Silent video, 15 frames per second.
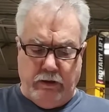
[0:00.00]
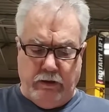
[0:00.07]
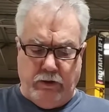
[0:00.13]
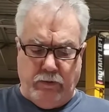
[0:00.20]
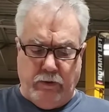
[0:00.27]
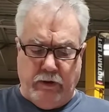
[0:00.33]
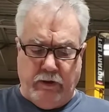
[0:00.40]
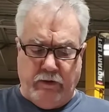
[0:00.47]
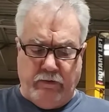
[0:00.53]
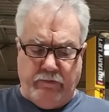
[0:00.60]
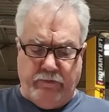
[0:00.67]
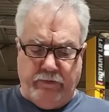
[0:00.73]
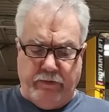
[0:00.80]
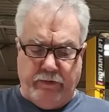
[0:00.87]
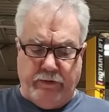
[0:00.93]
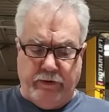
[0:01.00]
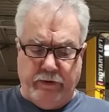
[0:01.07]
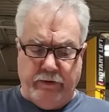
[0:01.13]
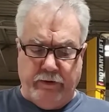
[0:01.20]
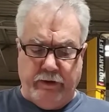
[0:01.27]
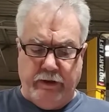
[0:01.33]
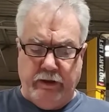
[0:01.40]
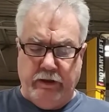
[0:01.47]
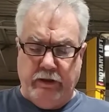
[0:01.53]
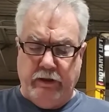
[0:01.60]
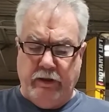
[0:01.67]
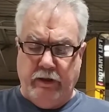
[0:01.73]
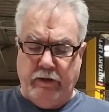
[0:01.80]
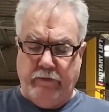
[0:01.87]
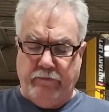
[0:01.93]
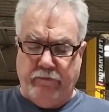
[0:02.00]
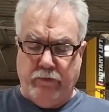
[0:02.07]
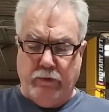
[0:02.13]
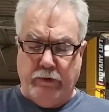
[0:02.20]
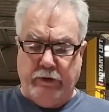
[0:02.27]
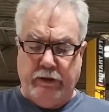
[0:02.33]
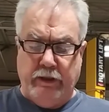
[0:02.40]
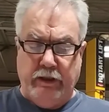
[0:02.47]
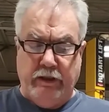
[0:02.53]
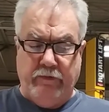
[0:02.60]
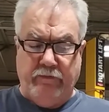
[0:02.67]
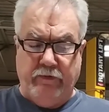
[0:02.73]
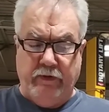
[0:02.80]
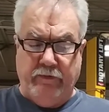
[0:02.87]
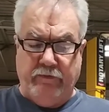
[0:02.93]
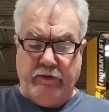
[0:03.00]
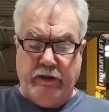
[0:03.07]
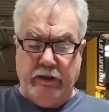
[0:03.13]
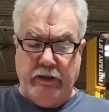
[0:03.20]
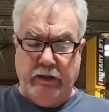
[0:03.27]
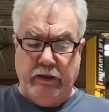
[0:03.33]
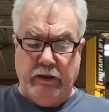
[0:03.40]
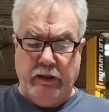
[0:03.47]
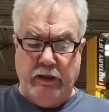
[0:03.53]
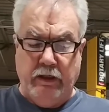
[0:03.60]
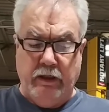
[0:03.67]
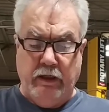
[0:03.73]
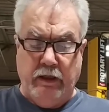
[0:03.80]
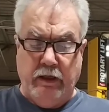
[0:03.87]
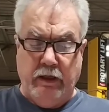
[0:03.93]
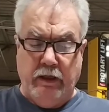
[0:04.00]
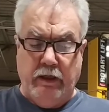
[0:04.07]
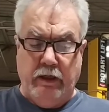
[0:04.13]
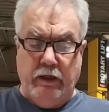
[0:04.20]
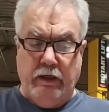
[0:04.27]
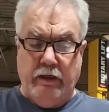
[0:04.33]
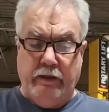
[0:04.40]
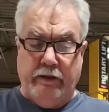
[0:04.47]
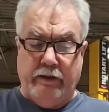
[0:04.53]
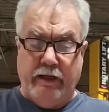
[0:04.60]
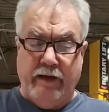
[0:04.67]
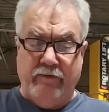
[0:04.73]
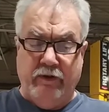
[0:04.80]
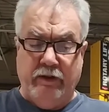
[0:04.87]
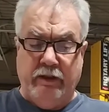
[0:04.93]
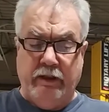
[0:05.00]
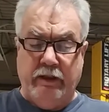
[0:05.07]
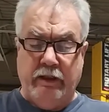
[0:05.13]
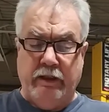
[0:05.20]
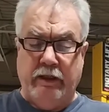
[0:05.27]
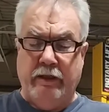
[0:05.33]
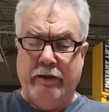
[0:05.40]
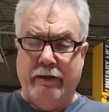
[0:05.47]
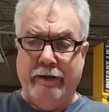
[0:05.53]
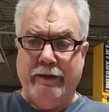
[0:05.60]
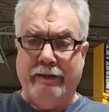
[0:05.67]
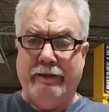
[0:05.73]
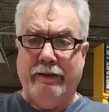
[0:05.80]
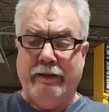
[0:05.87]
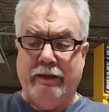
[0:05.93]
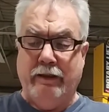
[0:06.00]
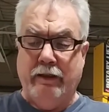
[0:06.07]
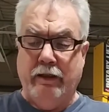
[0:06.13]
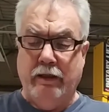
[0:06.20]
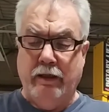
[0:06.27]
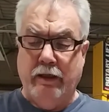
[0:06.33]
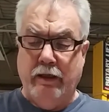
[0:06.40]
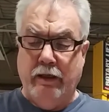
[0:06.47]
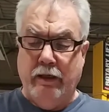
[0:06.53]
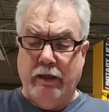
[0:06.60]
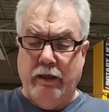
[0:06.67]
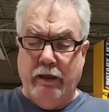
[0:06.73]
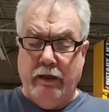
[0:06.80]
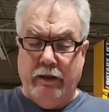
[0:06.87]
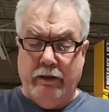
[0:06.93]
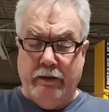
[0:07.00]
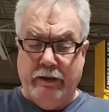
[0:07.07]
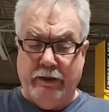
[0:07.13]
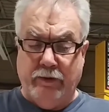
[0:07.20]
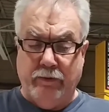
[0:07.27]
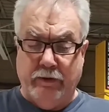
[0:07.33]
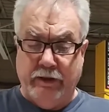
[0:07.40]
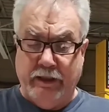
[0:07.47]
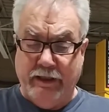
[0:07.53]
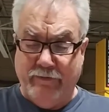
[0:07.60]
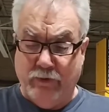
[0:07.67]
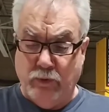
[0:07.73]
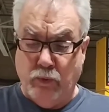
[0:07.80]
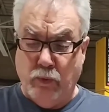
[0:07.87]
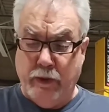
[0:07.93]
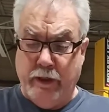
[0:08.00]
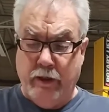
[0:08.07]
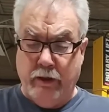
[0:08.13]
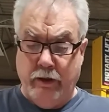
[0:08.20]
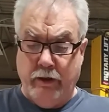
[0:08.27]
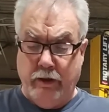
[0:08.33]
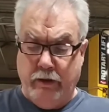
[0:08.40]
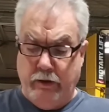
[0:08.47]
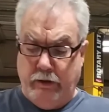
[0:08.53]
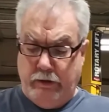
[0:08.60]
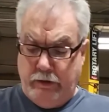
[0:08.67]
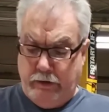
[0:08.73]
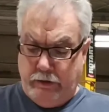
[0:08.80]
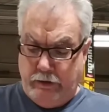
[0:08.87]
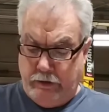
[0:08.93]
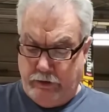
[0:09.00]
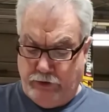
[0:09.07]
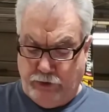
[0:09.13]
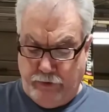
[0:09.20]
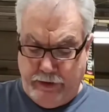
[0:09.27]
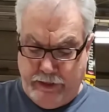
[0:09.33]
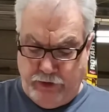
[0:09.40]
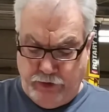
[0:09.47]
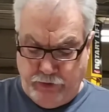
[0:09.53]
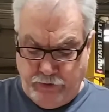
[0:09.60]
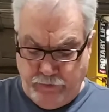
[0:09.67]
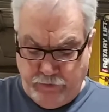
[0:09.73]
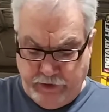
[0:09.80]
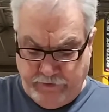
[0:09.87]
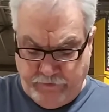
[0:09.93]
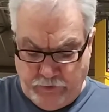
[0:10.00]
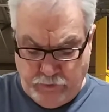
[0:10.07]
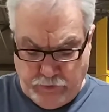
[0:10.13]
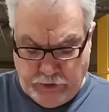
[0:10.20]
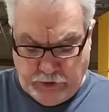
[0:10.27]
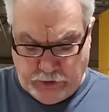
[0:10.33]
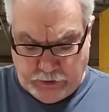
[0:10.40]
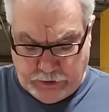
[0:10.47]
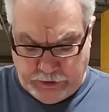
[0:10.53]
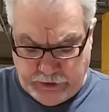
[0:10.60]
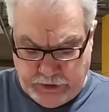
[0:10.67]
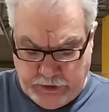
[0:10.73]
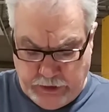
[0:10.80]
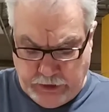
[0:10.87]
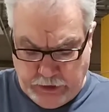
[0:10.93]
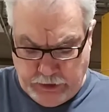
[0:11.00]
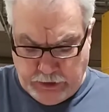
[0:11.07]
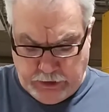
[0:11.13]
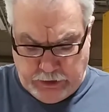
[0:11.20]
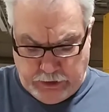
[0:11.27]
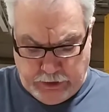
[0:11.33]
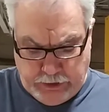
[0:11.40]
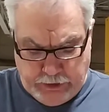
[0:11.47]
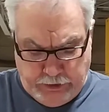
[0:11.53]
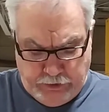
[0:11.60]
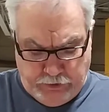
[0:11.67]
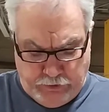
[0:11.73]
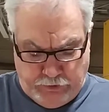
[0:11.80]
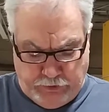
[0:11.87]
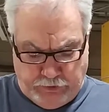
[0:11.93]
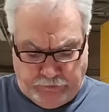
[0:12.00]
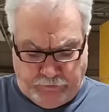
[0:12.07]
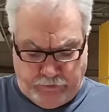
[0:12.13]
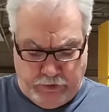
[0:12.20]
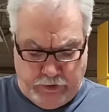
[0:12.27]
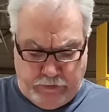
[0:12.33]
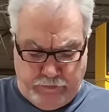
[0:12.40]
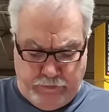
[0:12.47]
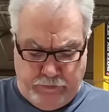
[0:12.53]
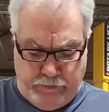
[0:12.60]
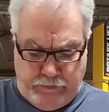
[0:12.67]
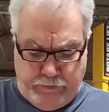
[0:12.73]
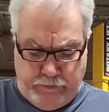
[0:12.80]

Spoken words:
12, 13, 14, 15, 17, and 19. Well, this one's even weirder, stranger, whatever you want to call it. Goes from